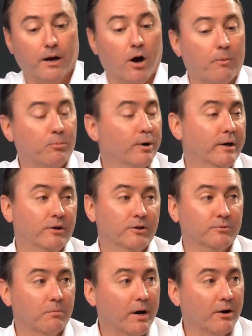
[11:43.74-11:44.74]

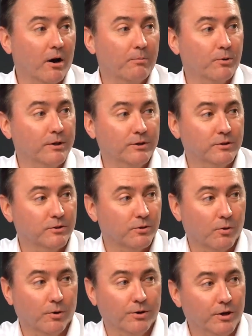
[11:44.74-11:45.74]
operations
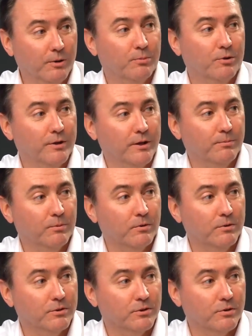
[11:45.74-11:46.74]
are going deeper and
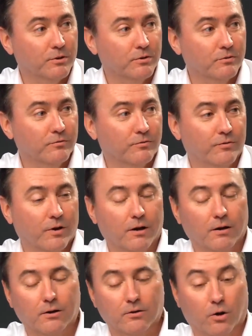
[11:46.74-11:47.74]
deeper in search of
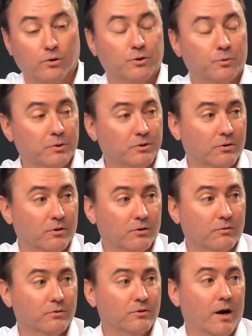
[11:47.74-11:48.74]
larger
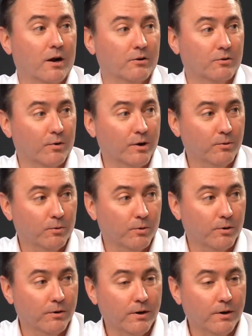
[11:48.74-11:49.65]
reserves, higher grade ore.